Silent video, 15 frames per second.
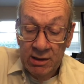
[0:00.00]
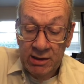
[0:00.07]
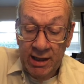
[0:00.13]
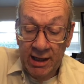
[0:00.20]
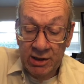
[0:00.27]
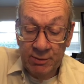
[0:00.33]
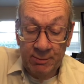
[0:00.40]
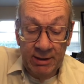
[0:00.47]

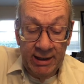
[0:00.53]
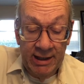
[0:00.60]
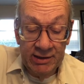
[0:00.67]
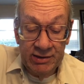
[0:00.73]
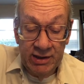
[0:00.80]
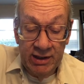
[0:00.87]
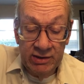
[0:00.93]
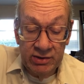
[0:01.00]
Tangible
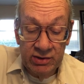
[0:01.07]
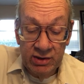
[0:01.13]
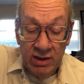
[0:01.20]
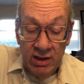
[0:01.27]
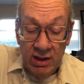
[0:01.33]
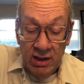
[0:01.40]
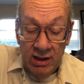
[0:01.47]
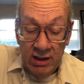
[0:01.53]
assets
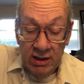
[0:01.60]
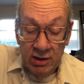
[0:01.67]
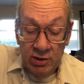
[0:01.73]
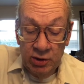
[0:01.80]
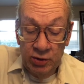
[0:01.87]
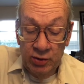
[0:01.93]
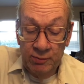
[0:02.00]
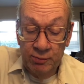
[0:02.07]

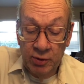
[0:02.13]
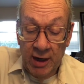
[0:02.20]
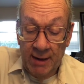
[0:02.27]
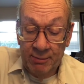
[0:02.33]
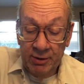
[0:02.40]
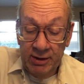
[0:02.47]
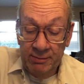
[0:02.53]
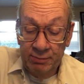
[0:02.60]
include
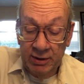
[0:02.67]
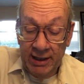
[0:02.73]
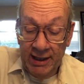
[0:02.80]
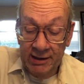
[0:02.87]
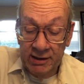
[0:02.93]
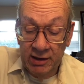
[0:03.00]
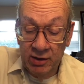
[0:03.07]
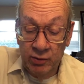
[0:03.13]
property,
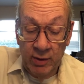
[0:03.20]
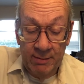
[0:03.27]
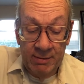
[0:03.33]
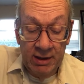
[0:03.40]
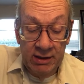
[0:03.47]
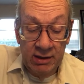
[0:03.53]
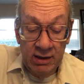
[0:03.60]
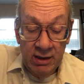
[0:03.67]
plant, and
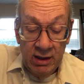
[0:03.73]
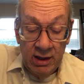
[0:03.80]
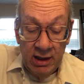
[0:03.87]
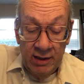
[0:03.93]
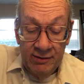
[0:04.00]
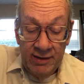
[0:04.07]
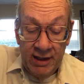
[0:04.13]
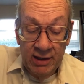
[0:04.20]
equipment
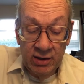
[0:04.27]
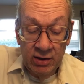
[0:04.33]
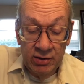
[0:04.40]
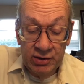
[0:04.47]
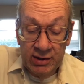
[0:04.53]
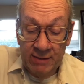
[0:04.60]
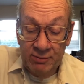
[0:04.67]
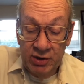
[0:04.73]
that are
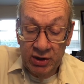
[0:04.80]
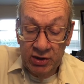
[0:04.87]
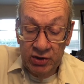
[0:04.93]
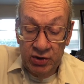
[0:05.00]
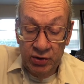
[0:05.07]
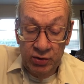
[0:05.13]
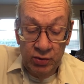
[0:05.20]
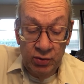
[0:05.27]
subject
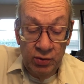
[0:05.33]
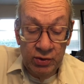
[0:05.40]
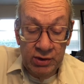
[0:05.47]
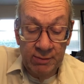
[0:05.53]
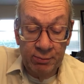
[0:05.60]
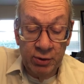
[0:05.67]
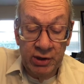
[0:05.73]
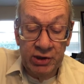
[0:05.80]
to
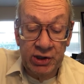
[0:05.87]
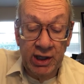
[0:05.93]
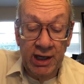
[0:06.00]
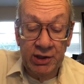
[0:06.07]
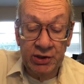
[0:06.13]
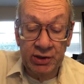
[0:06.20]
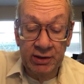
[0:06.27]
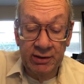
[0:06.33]

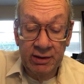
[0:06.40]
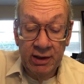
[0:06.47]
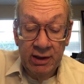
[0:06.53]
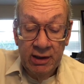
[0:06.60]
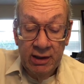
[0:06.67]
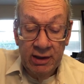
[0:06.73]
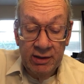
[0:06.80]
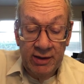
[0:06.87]
depreciation.
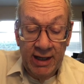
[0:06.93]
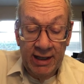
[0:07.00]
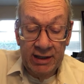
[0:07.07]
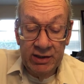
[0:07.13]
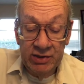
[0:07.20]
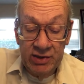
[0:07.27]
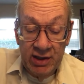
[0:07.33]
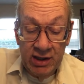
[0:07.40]
That
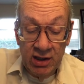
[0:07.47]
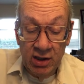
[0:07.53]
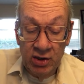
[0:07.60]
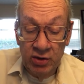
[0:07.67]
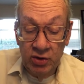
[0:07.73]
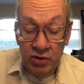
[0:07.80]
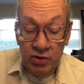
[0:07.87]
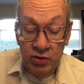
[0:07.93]
is, they
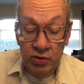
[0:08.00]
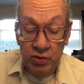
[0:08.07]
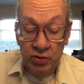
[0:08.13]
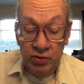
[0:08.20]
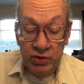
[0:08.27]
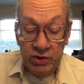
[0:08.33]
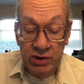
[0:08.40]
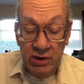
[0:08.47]
are
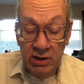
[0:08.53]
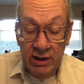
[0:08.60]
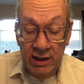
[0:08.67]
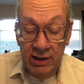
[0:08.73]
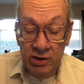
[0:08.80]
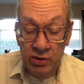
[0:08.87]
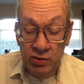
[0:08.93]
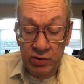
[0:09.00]
used
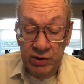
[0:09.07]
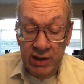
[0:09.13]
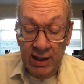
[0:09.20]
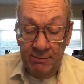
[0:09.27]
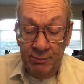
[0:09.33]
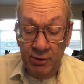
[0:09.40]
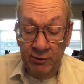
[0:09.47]
and used up